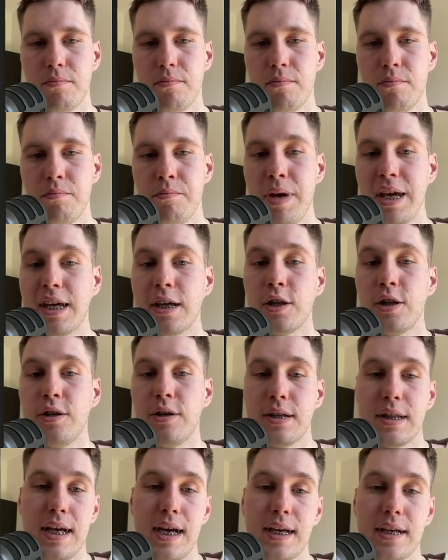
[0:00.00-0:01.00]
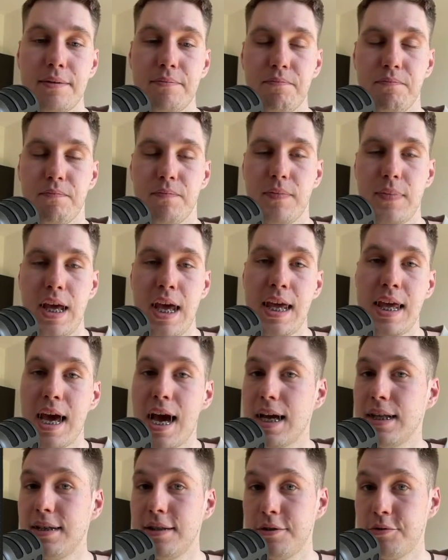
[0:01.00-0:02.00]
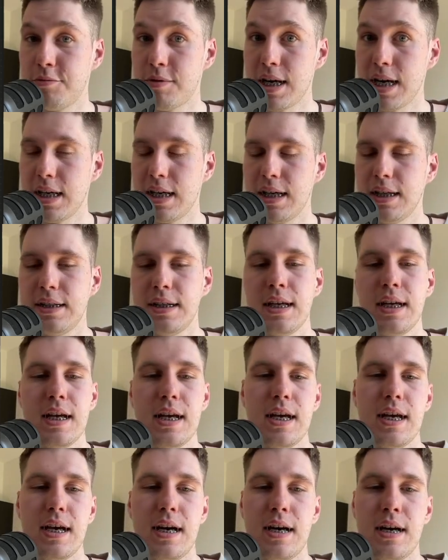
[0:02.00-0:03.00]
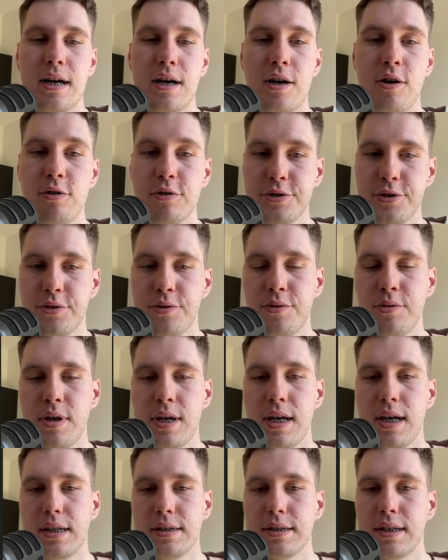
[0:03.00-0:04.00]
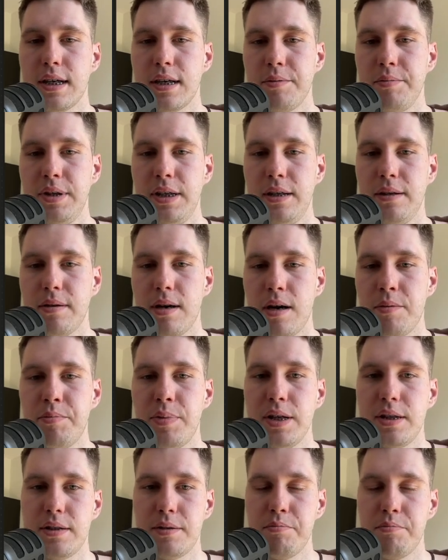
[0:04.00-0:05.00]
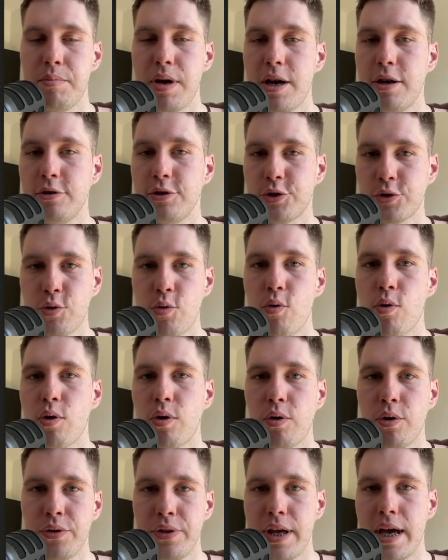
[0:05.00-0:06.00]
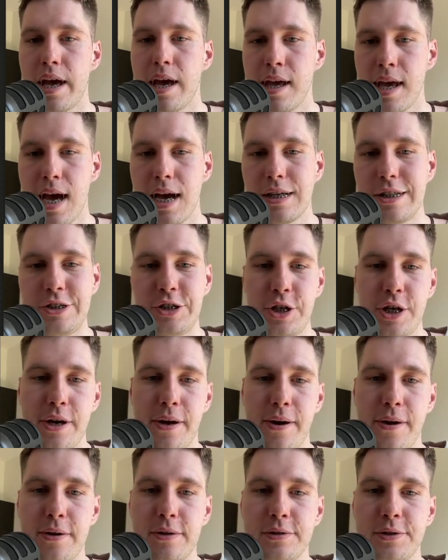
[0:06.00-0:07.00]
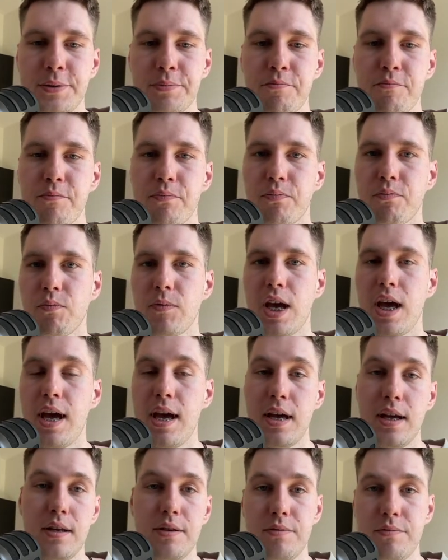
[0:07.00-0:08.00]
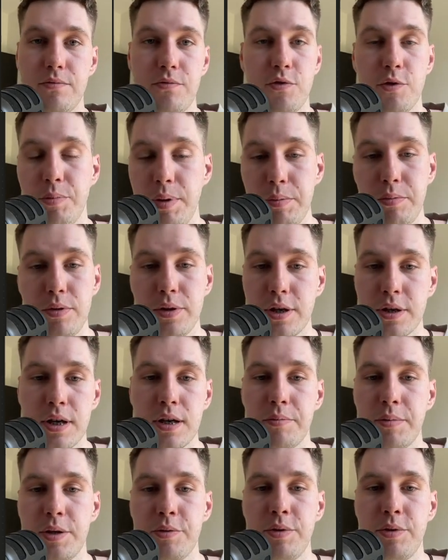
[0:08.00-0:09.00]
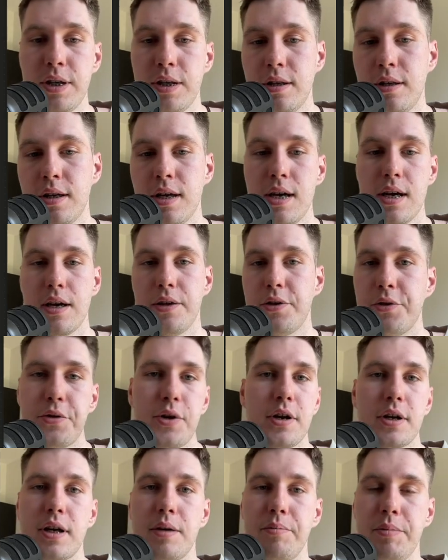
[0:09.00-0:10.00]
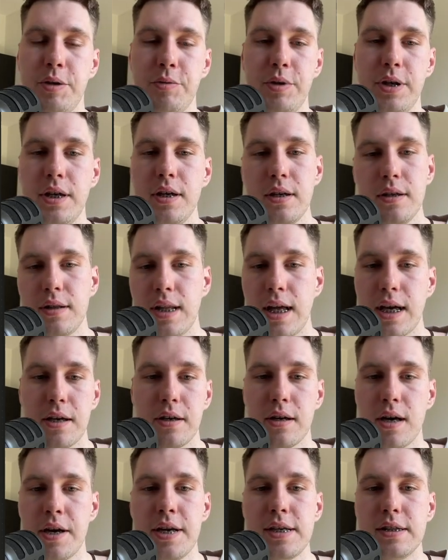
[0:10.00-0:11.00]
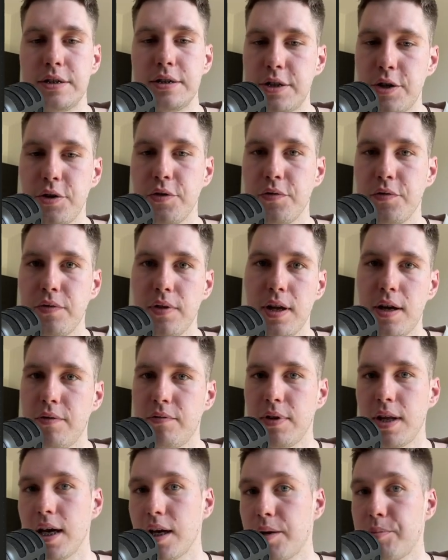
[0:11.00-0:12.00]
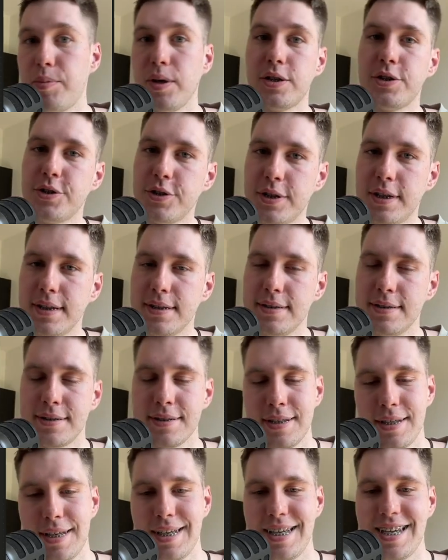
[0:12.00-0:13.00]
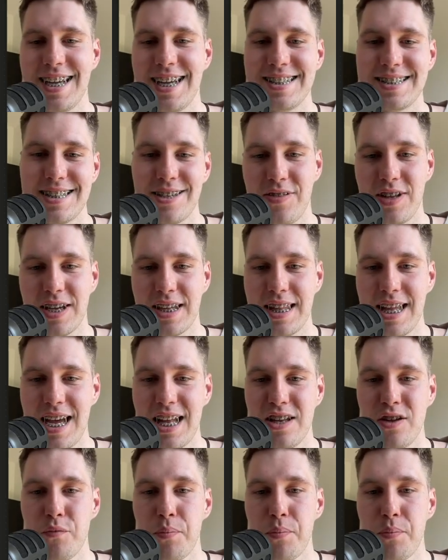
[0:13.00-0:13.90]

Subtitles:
make it look like AI didn't write it. Also, it's gonna be a bit better score on the AI checkers. And for people that are going to be read it, they're not going to be reading like unnecessary fluff like picture this and stuff like that.